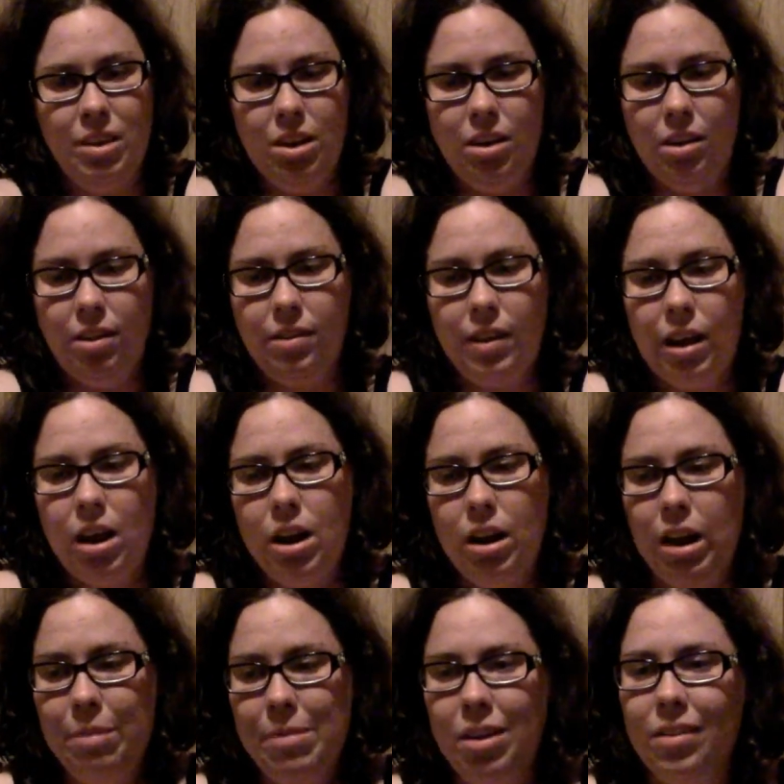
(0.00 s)
Because I got an
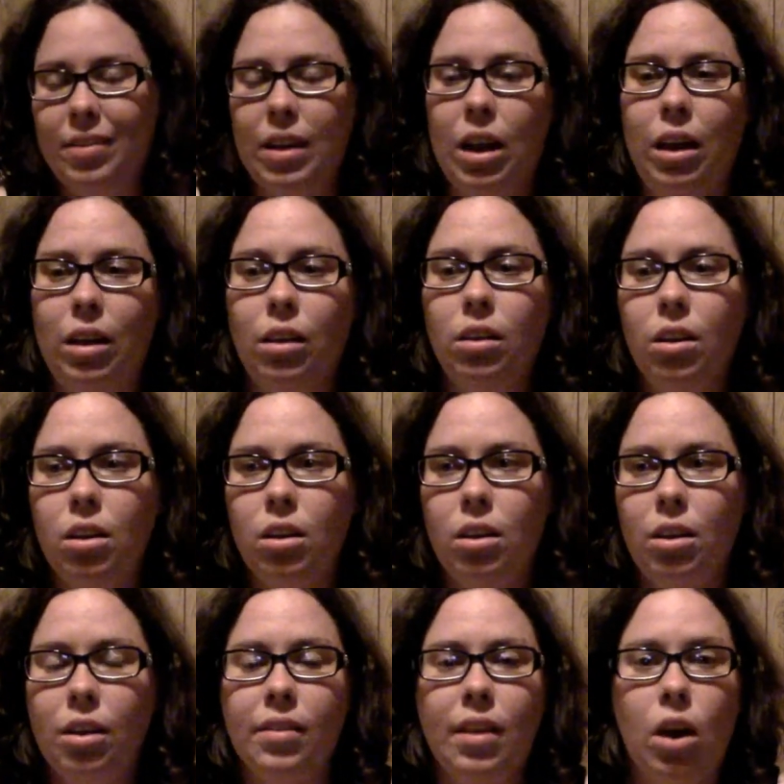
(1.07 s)
email saying,
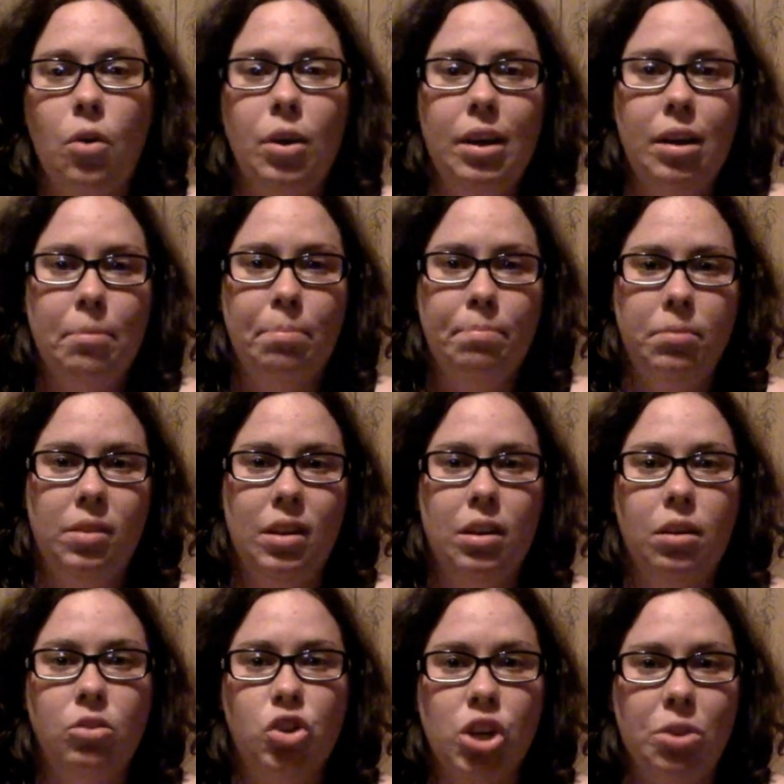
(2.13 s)
because I already did
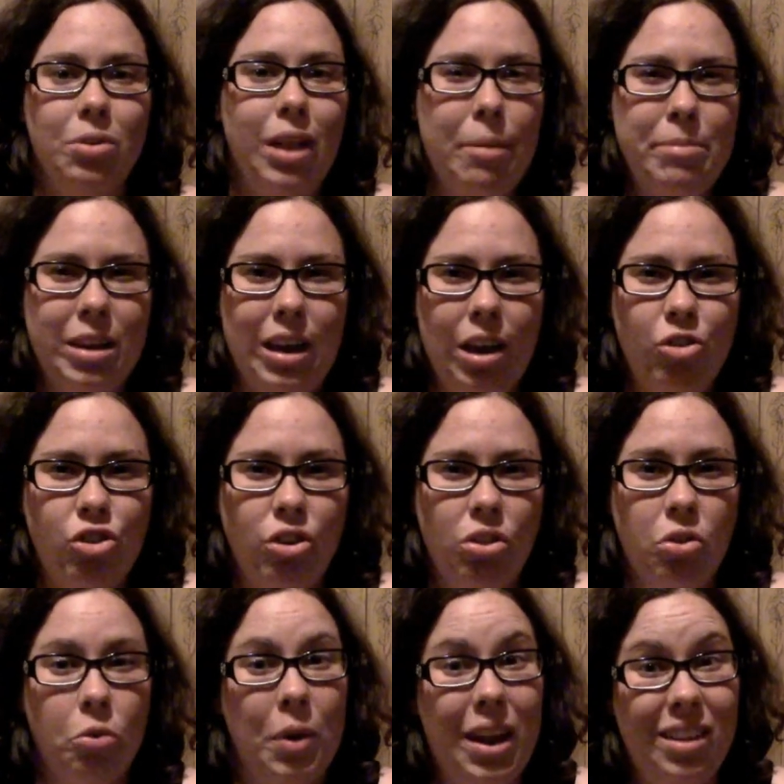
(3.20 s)
a general application
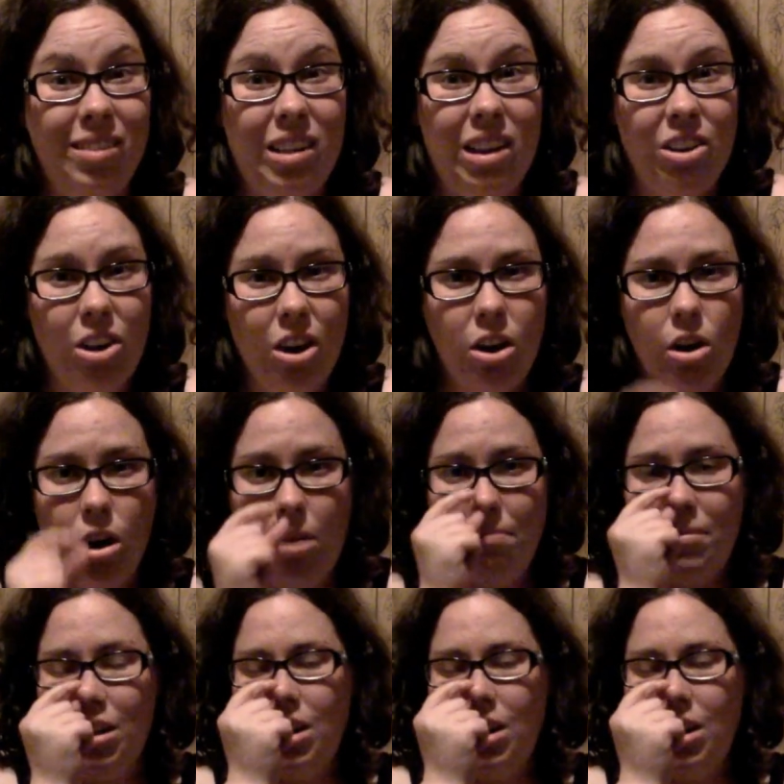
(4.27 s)
through Indeed.com.